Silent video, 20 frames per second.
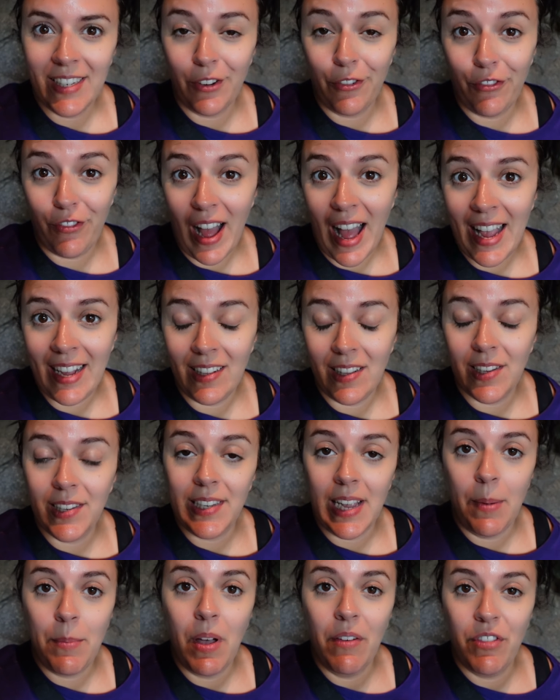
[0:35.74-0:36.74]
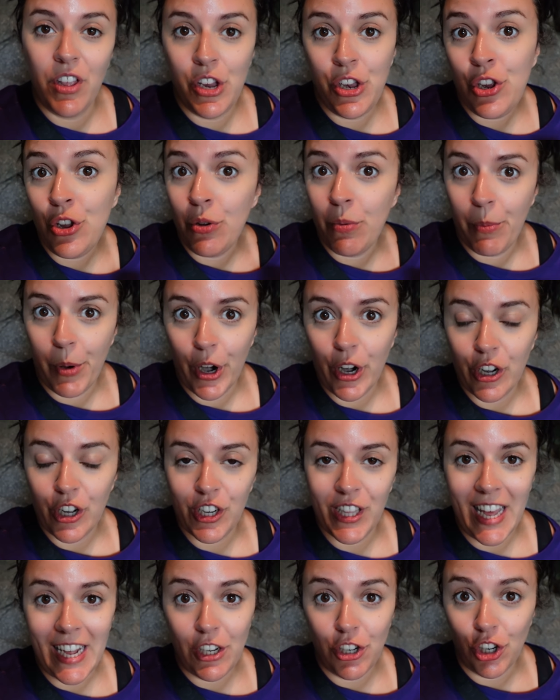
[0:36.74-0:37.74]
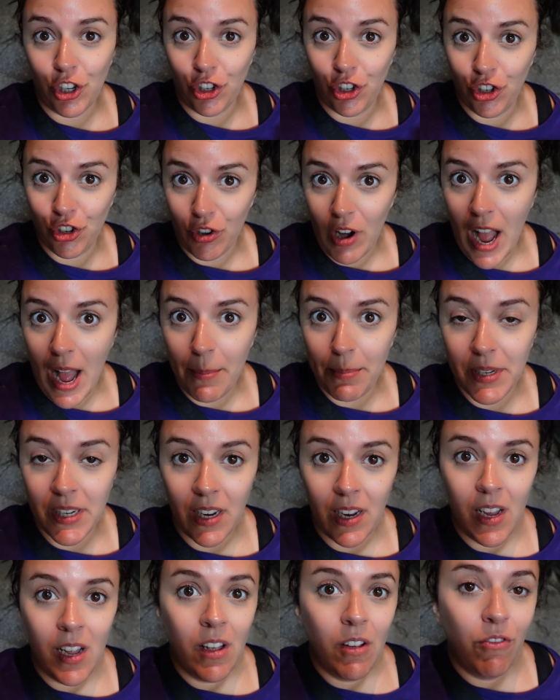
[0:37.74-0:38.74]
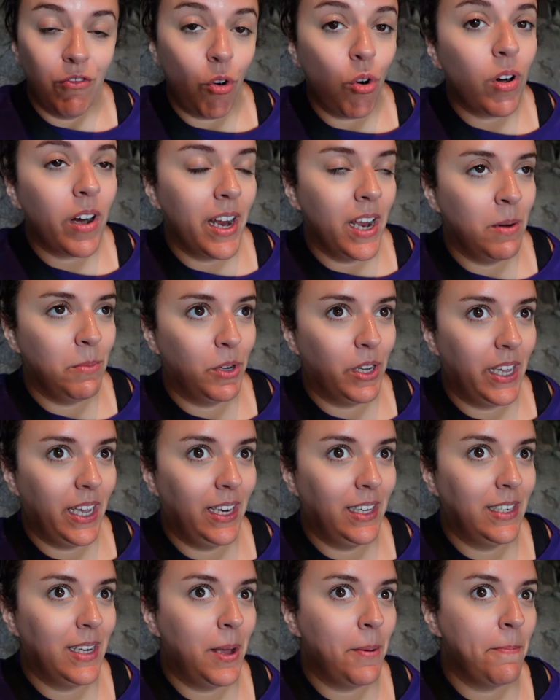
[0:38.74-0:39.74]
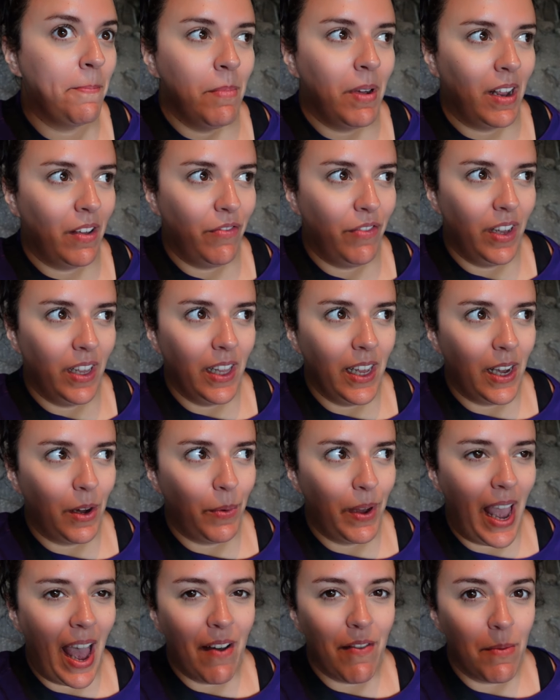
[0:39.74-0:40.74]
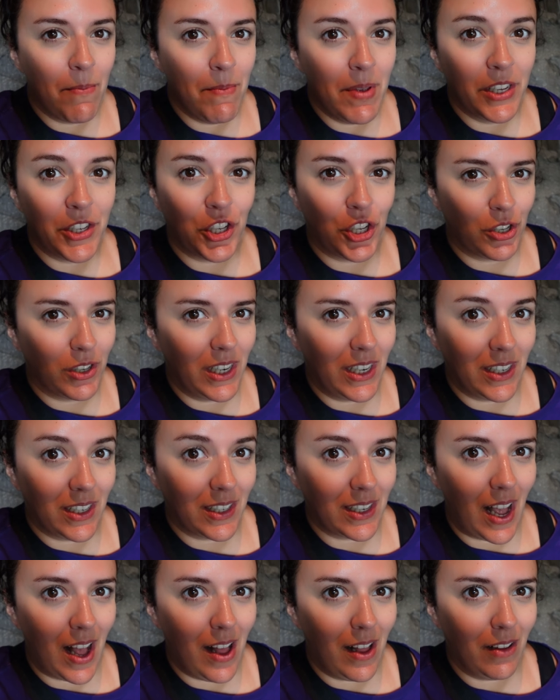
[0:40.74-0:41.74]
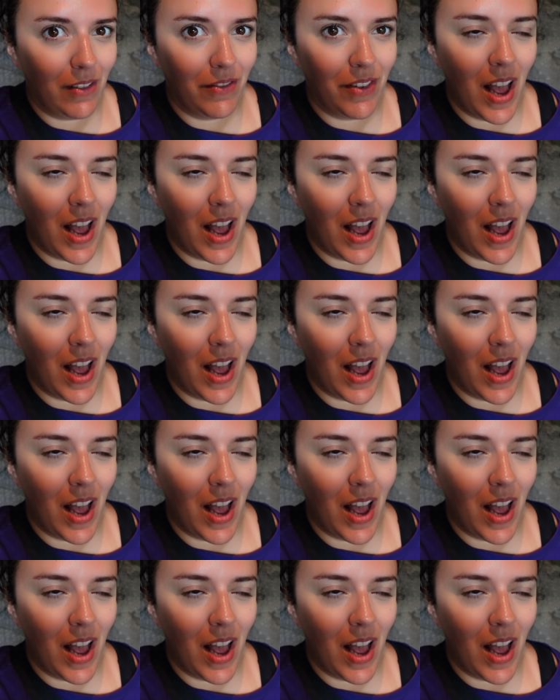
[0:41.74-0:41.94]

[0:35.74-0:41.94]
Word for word: to find some of the new merch that just dropped for Animal Kingdom, but I feel like we have a mystery to solve.